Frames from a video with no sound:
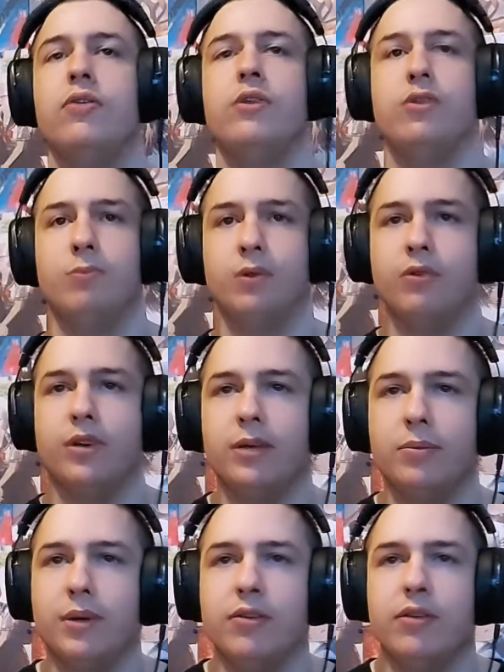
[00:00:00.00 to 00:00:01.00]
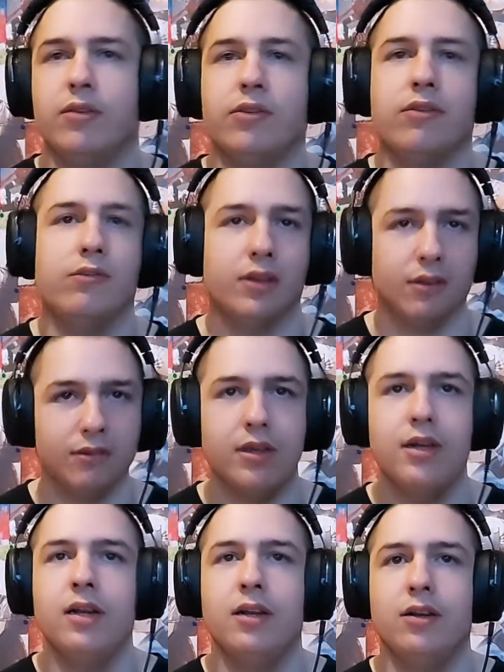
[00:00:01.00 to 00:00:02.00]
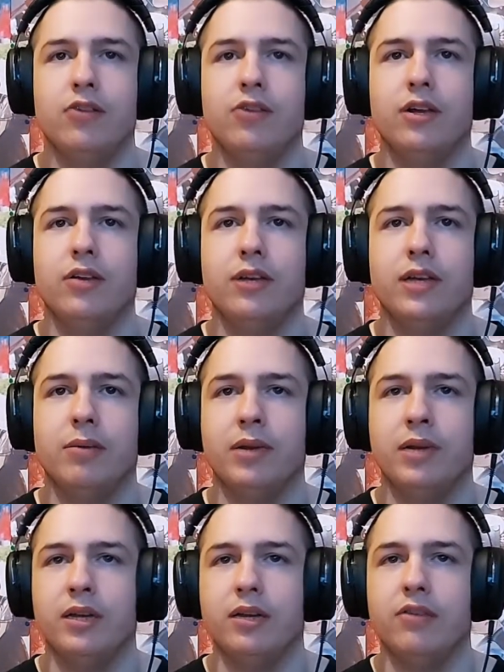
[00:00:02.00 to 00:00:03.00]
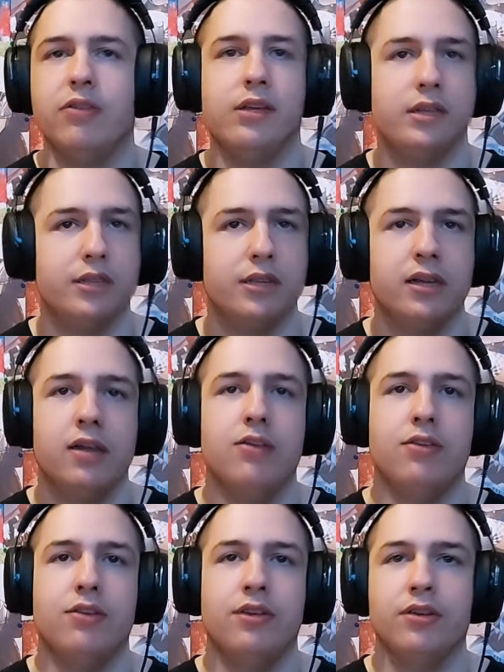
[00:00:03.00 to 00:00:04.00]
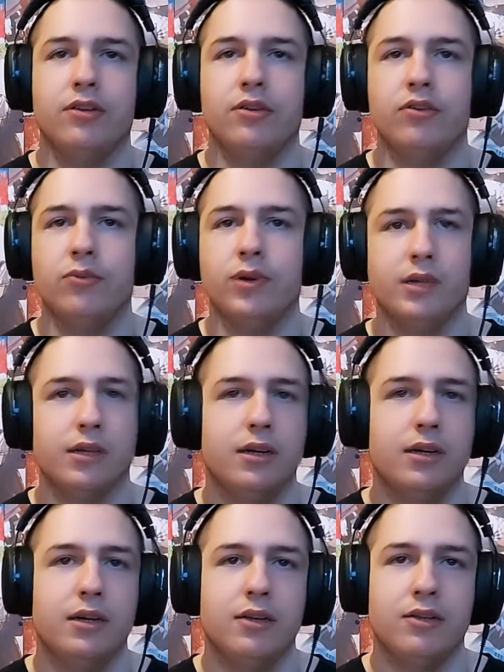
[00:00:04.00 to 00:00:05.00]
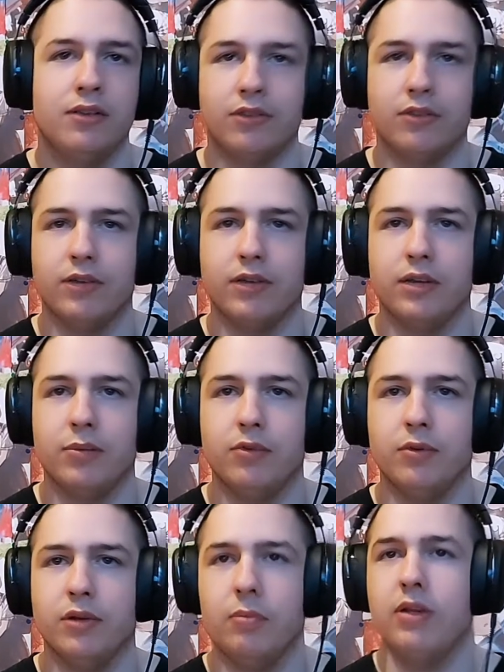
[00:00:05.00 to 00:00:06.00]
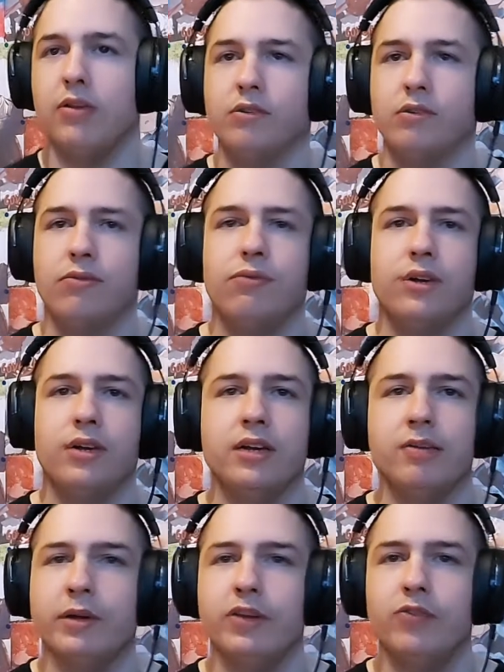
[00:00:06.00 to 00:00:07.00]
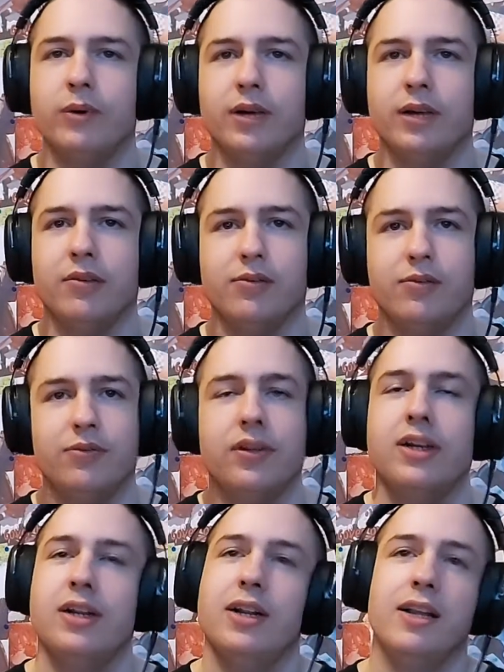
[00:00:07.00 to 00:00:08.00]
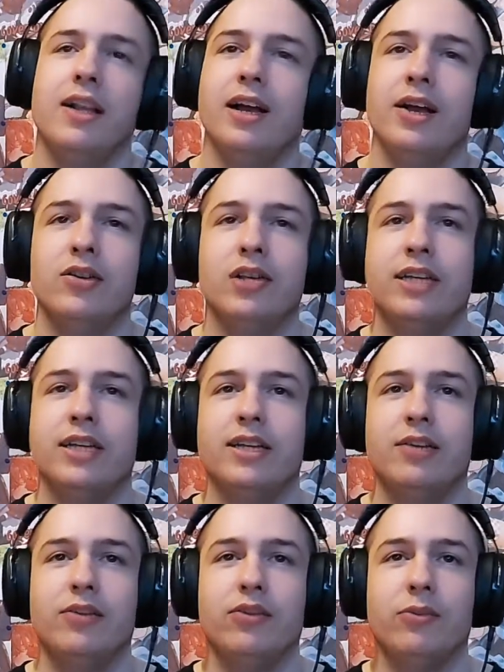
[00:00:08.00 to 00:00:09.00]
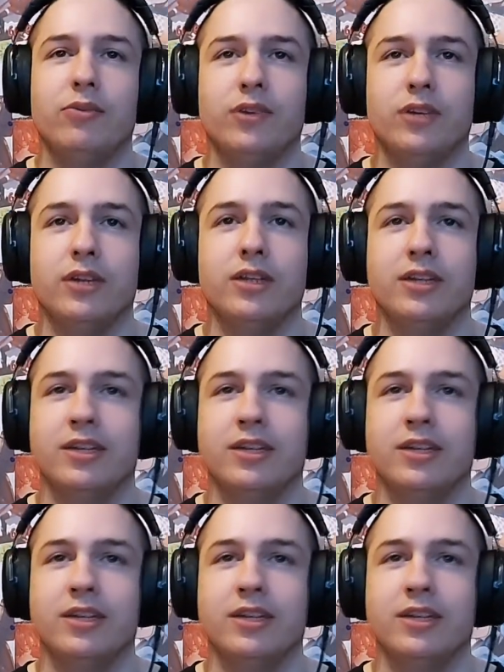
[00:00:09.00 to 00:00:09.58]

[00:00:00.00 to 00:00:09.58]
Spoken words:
alone in a mountain painting the sunset, a child again playing hide and seek, sitting under a tree, Thanksgiving, and I'm surrounded by a dozen of friends I have made through my life. I don't like any of those options.